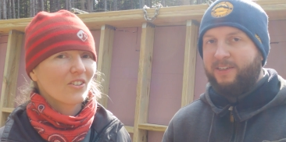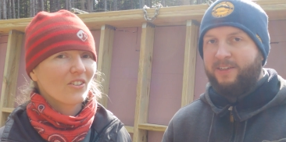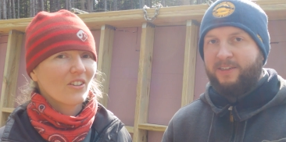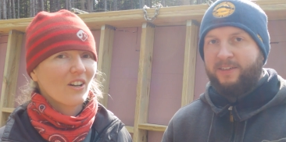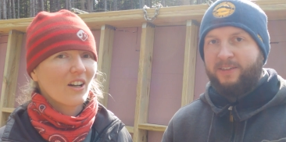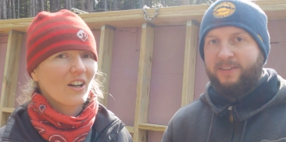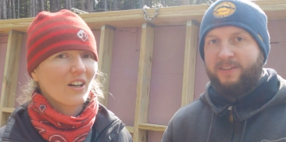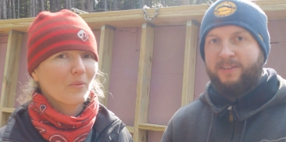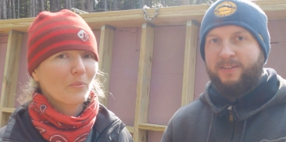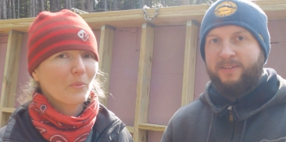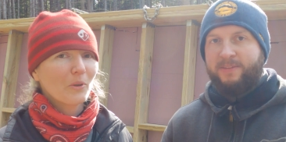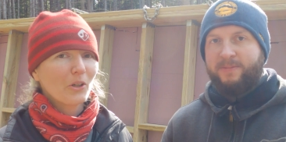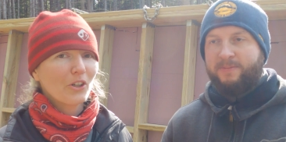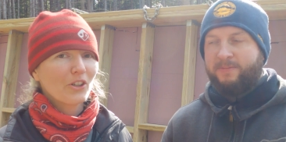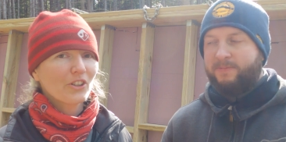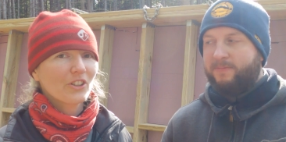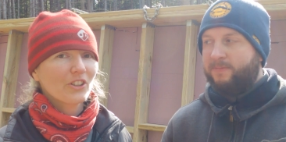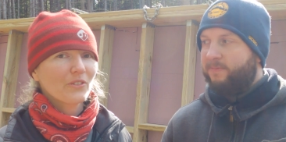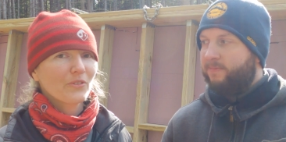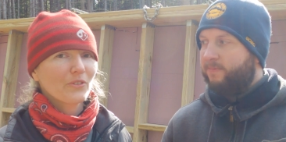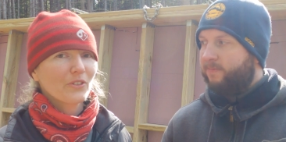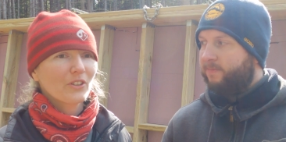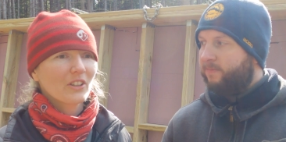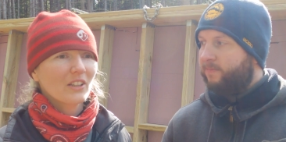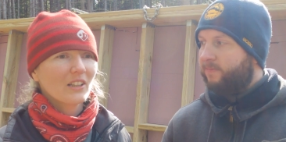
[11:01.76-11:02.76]
Speaker 1: our
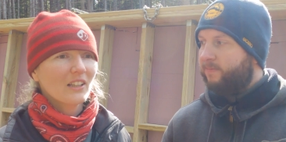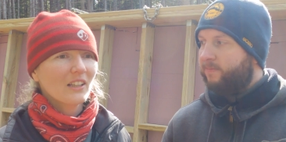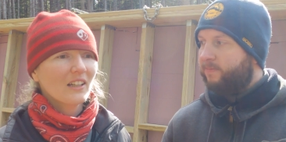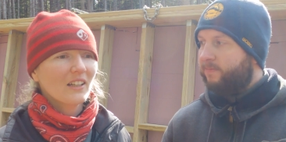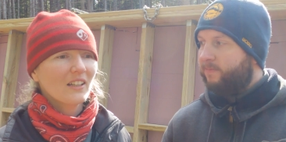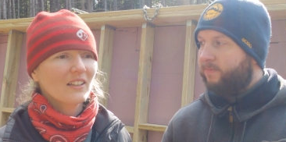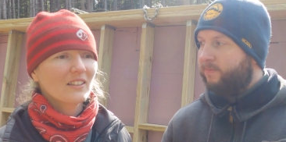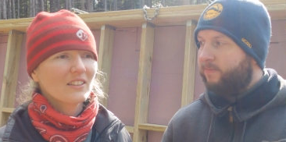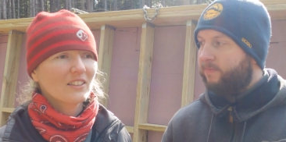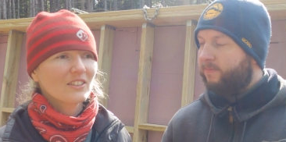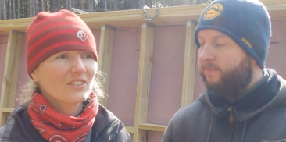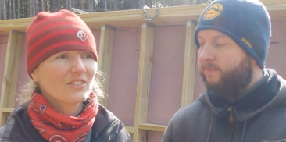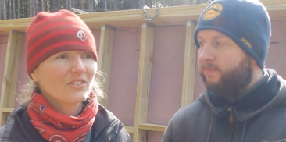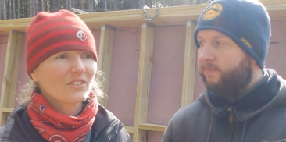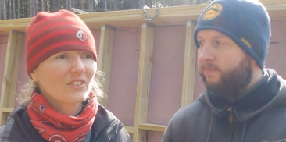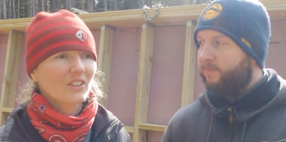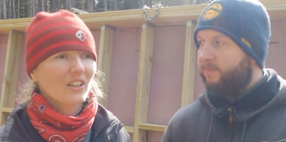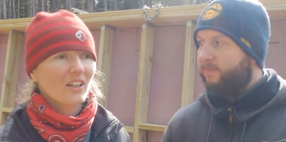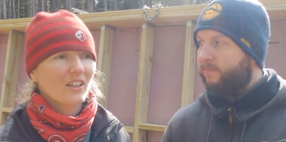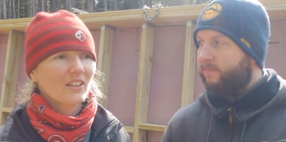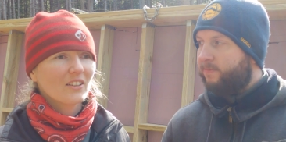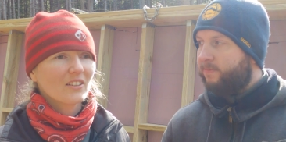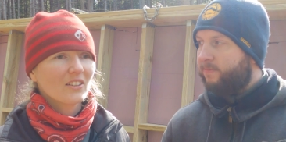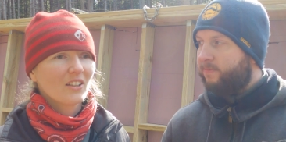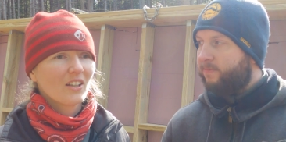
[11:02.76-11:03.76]
priority for the land is to
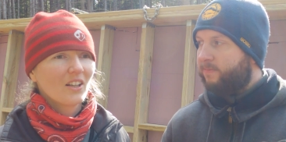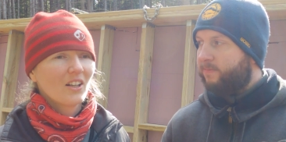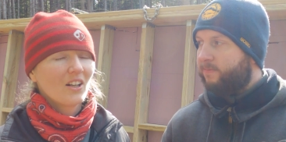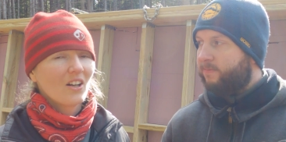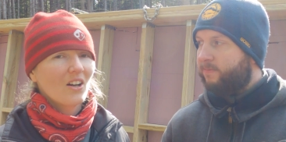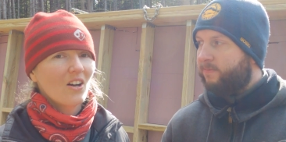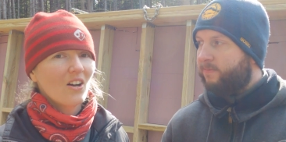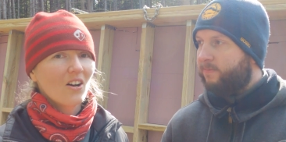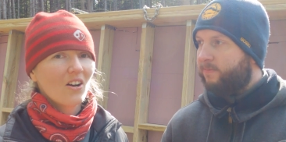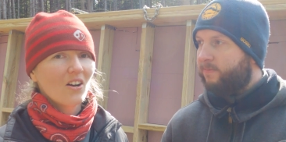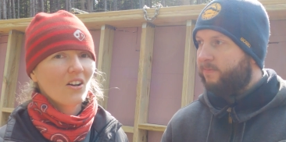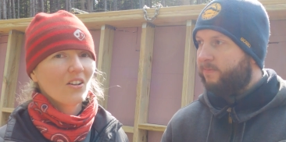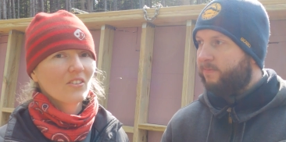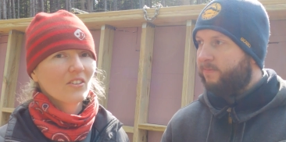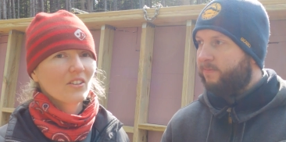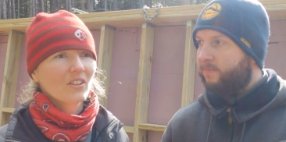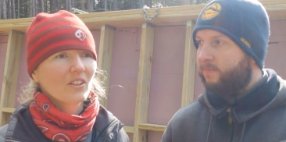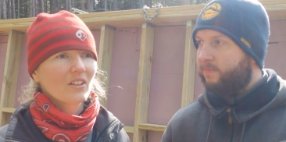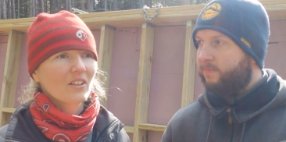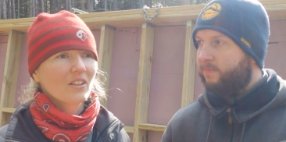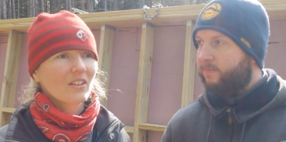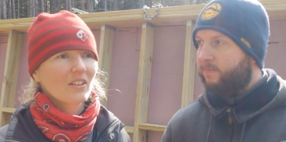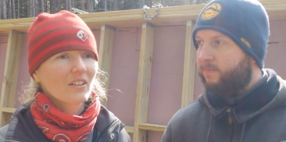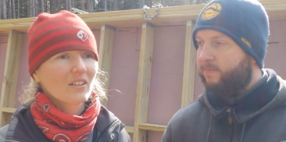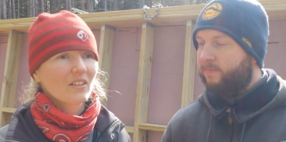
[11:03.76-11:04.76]
get all
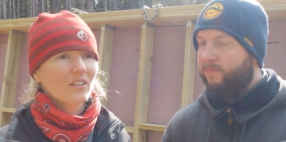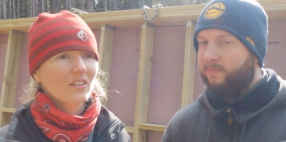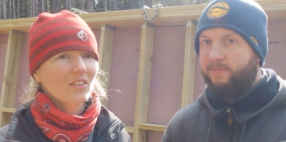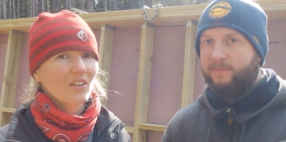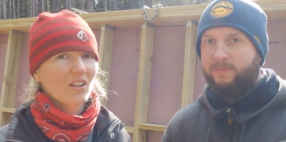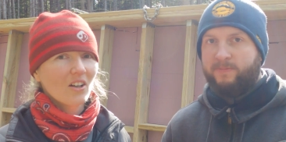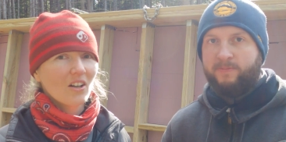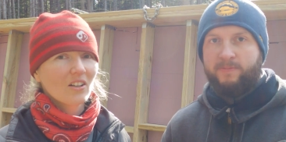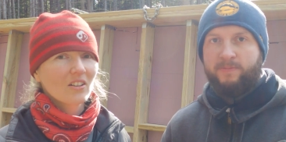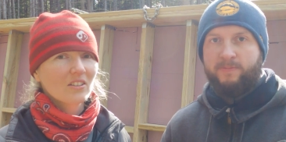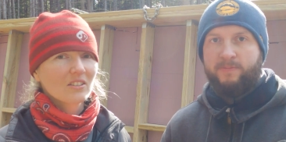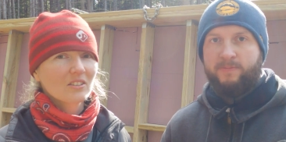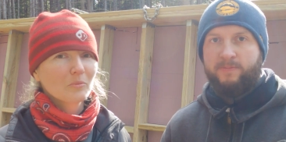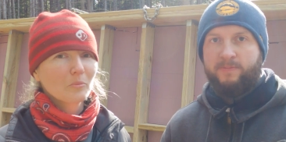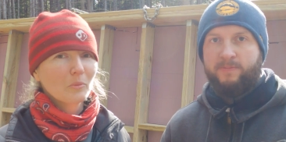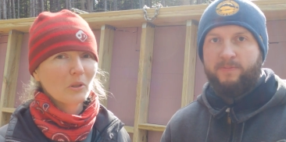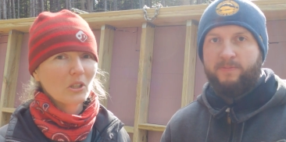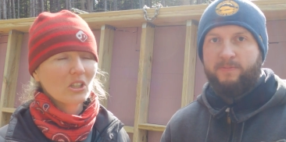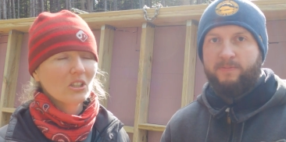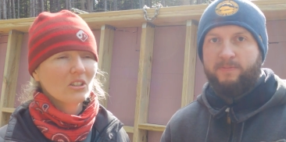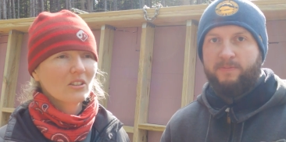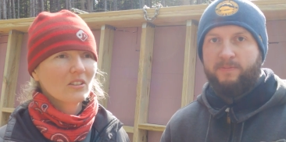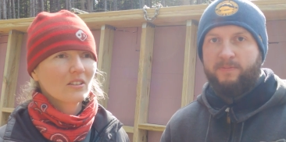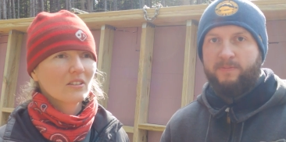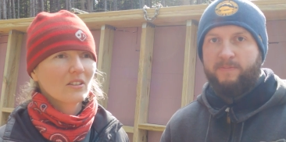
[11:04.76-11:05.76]
the logs
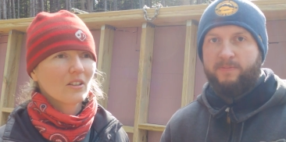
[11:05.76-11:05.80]
milled